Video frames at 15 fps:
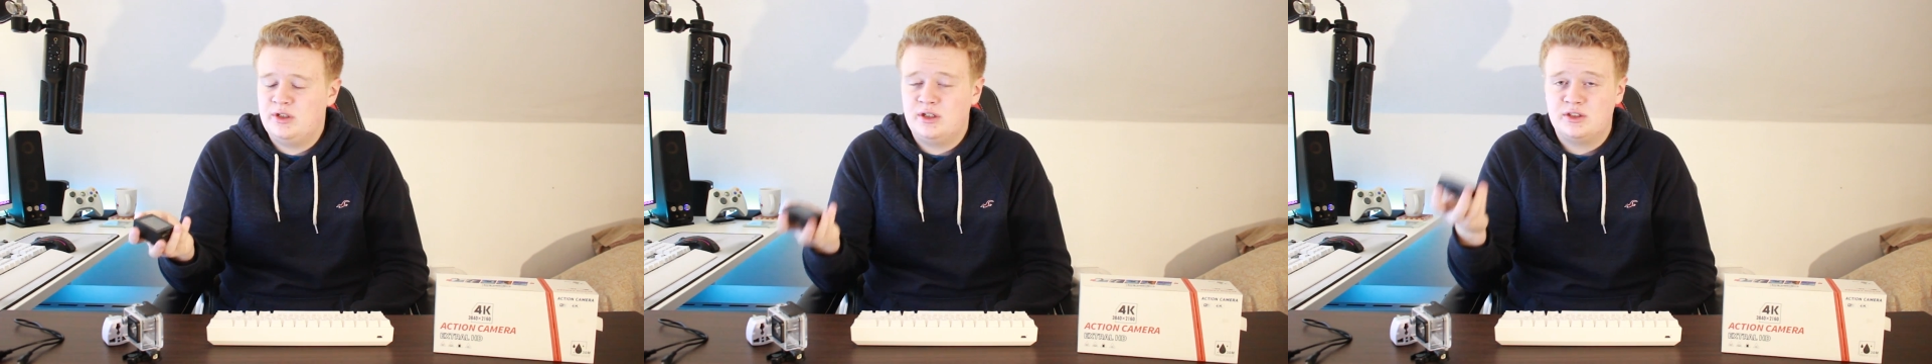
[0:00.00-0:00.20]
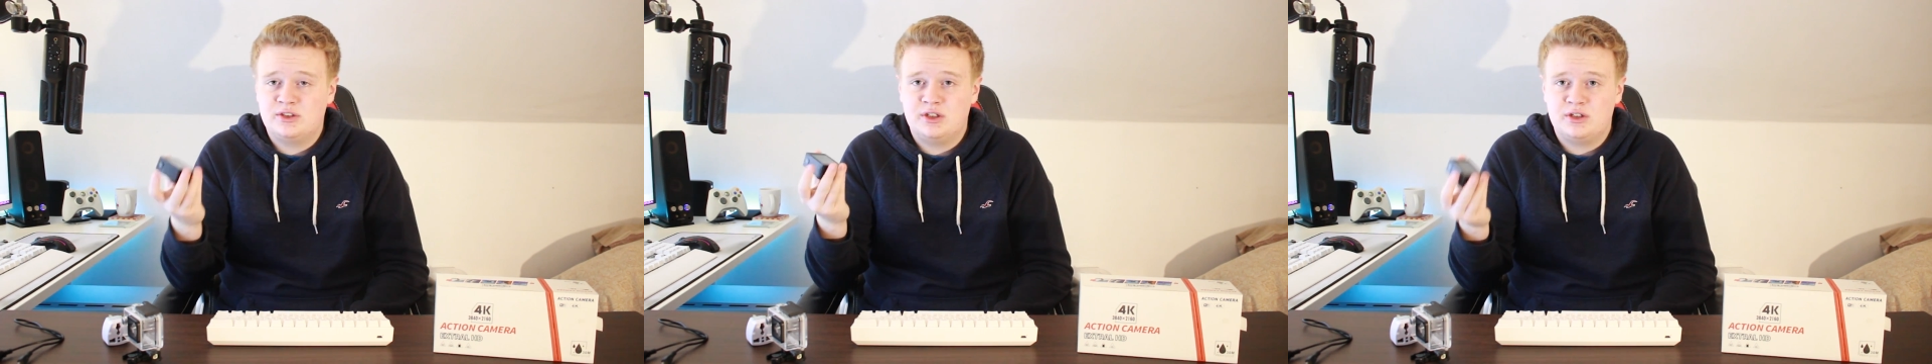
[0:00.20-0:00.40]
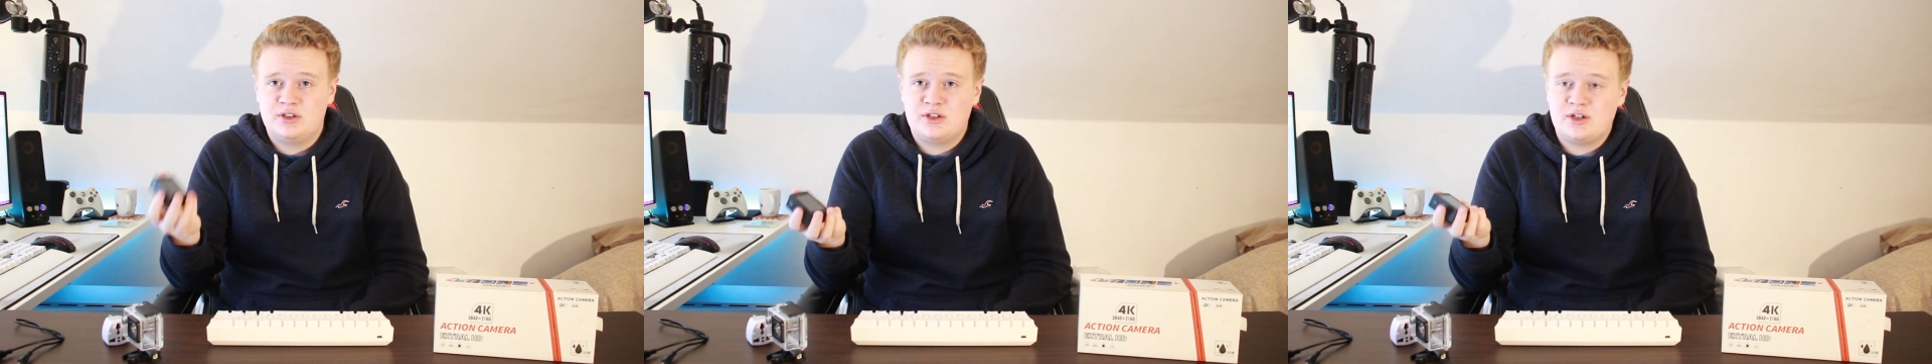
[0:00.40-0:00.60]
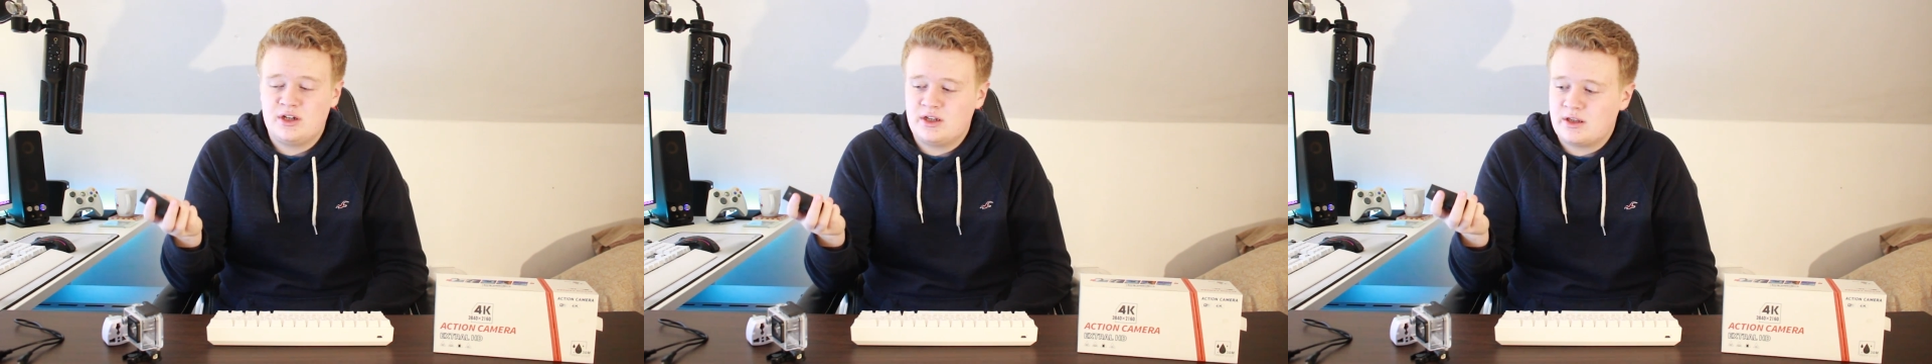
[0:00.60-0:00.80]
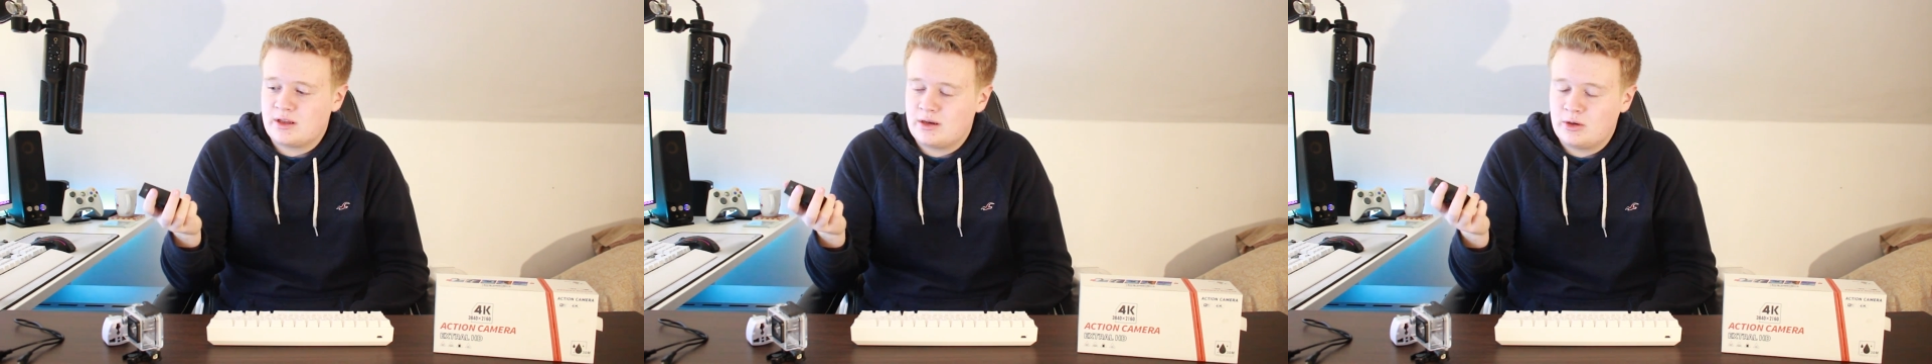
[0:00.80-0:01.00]
at such
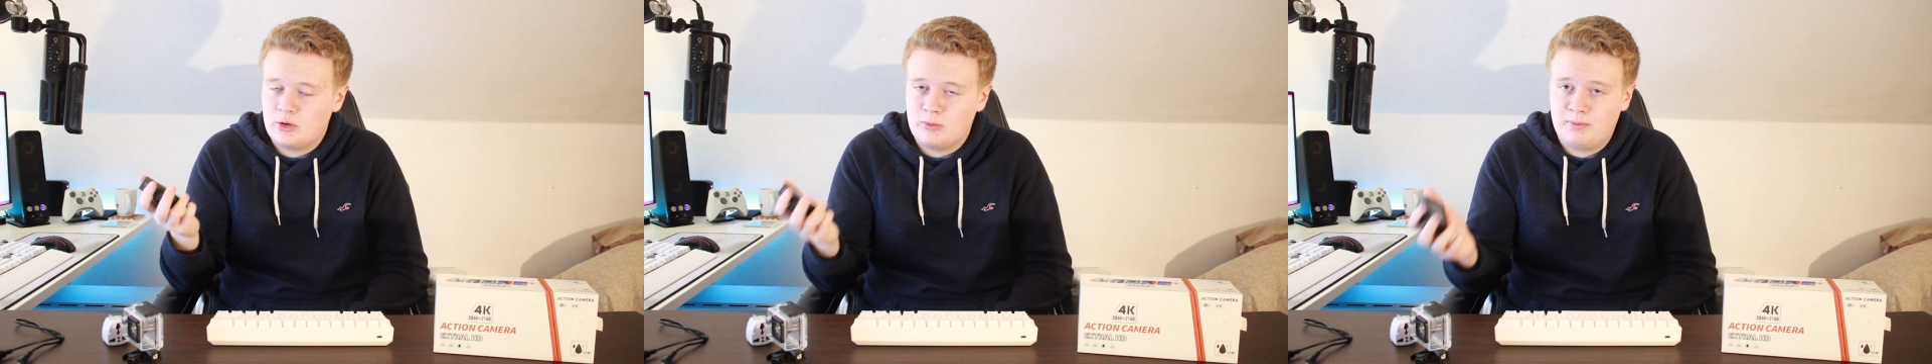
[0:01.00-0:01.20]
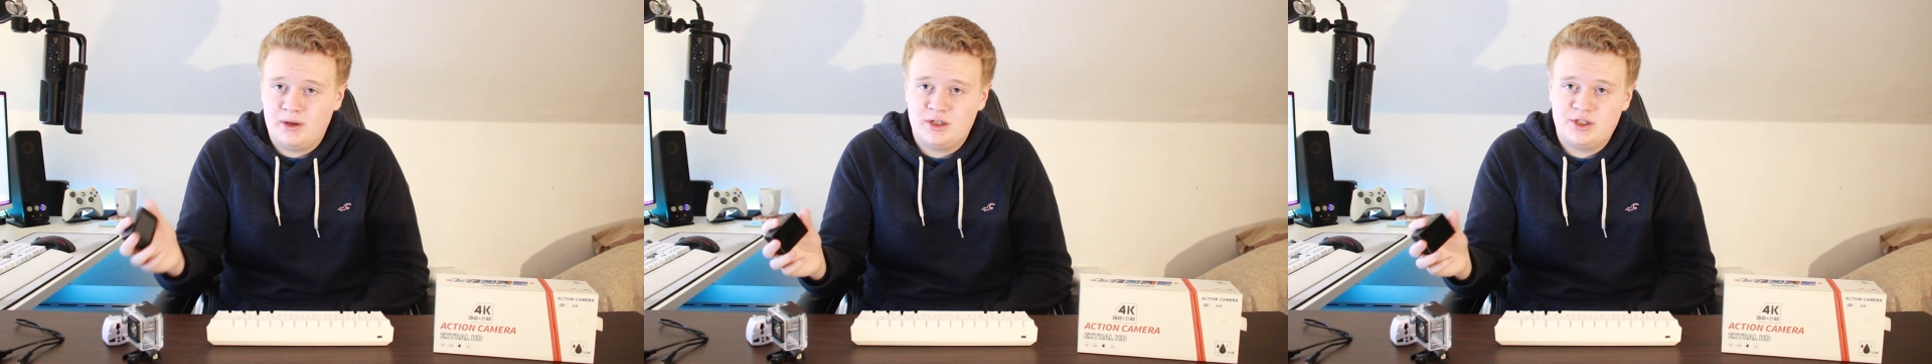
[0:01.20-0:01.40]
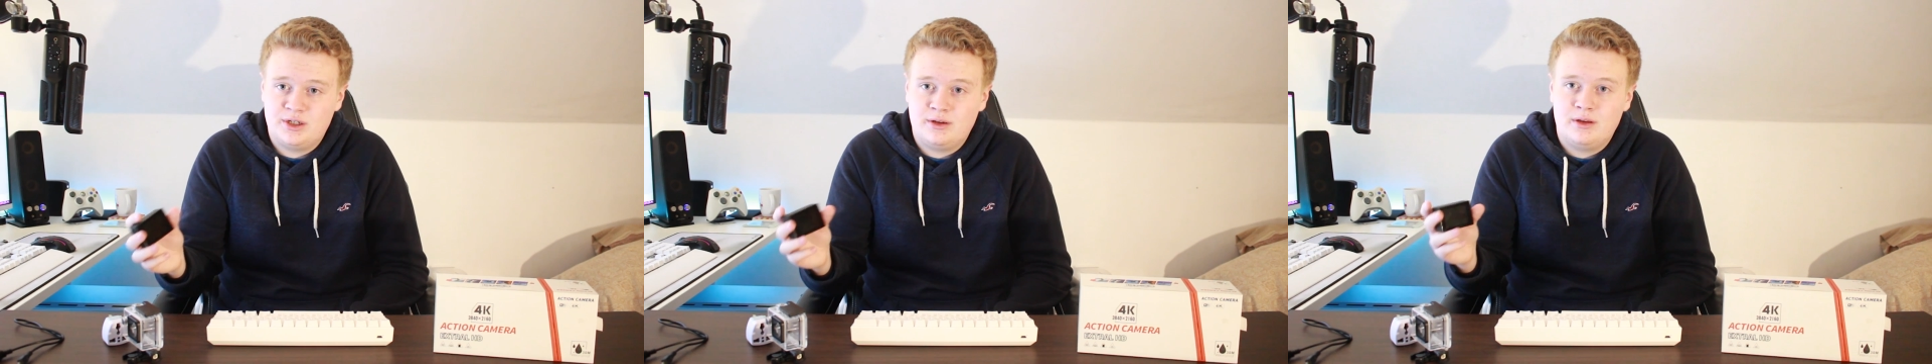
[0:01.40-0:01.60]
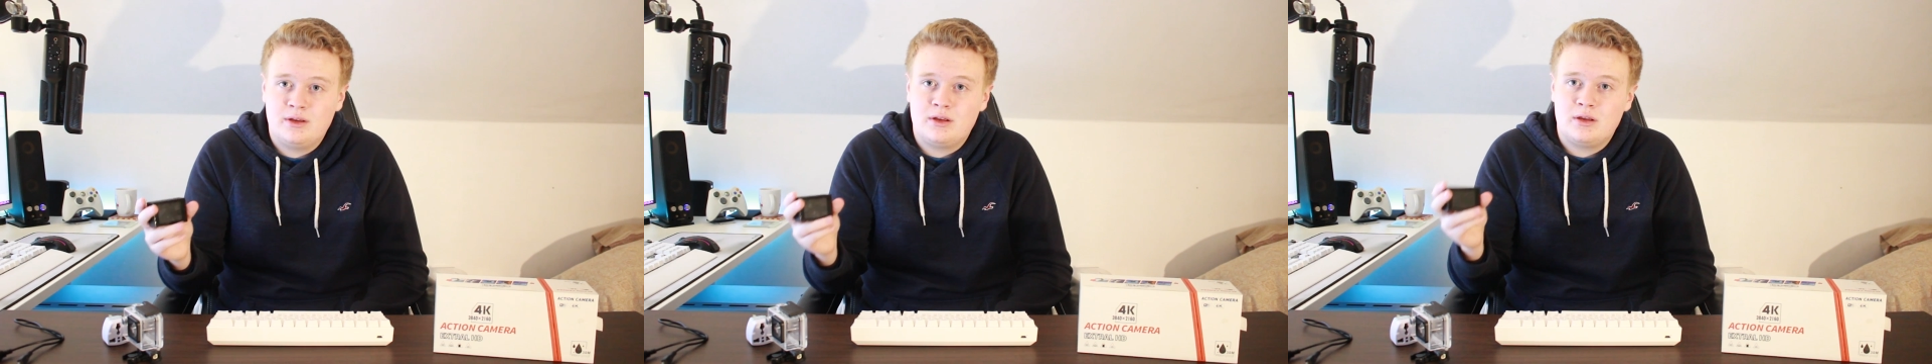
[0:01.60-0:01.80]
a low budget,